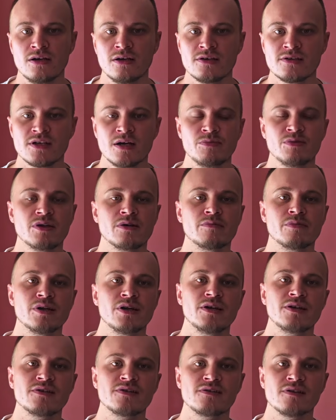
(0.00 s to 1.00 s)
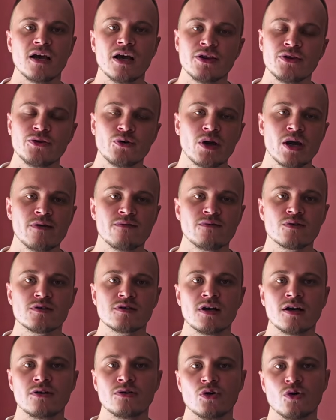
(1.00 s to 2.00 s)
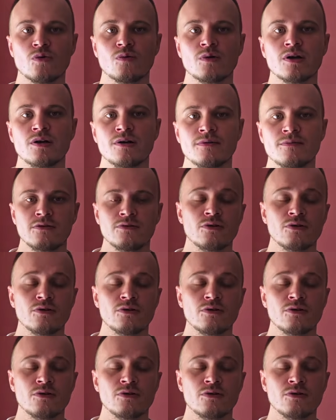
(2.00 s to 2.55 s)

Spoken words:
something breaks and you have to start over.